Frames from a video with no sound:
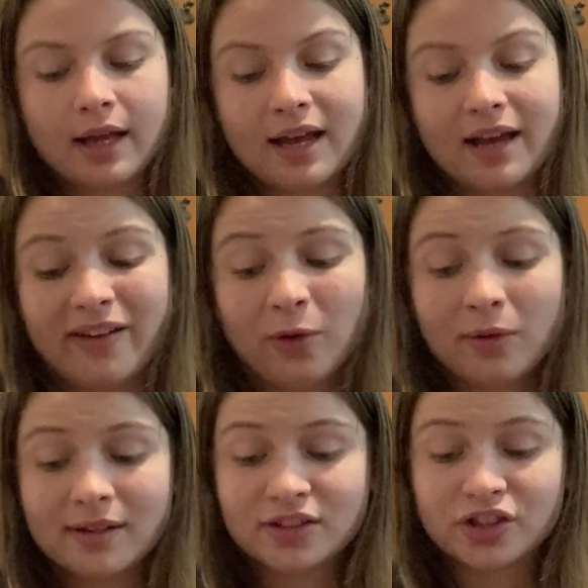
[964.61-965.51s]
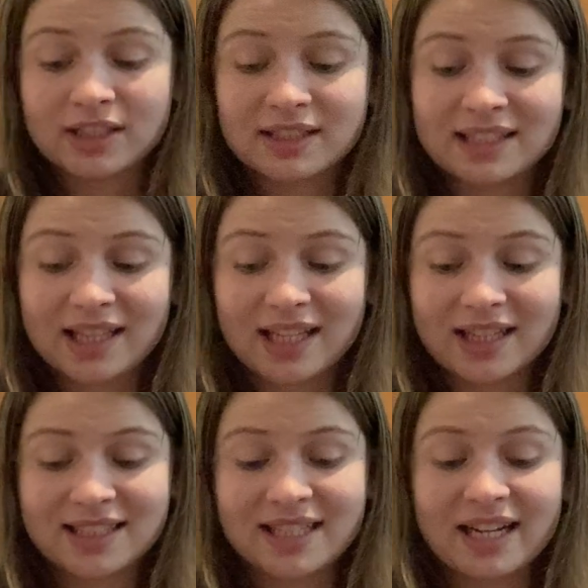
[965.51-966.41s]
And Lawrence just said that
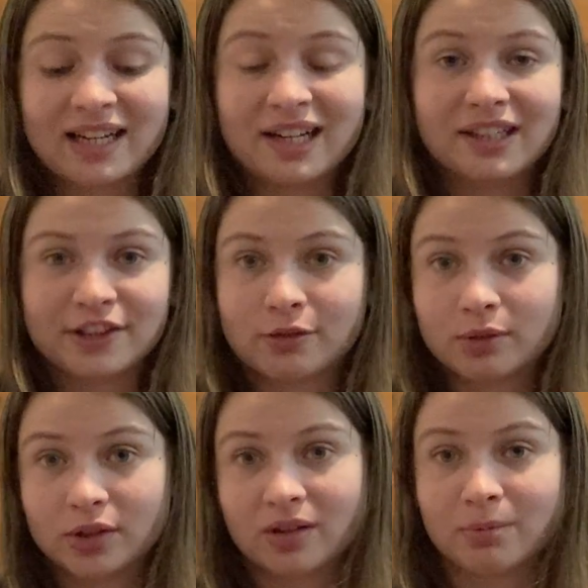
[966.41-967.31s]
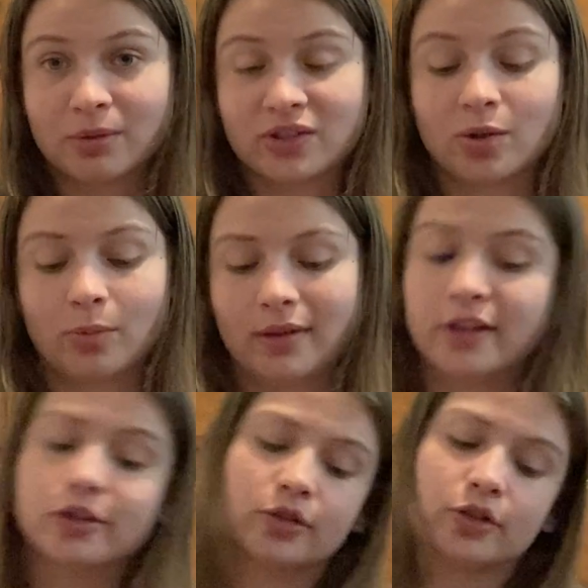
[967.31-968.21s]
the state cannot intrude on personal
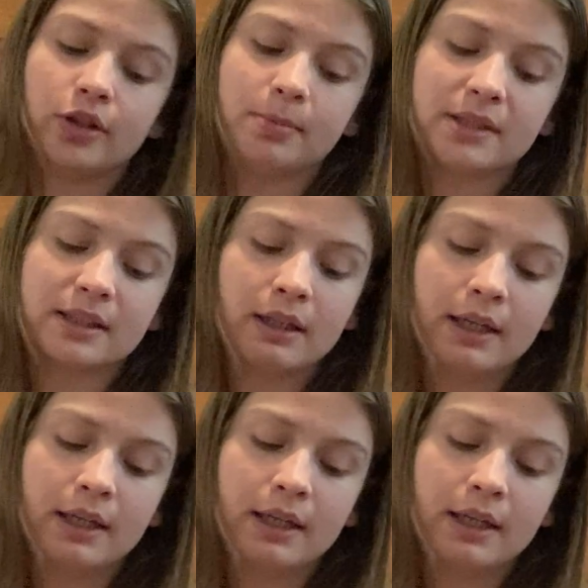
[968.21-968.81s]
relationships.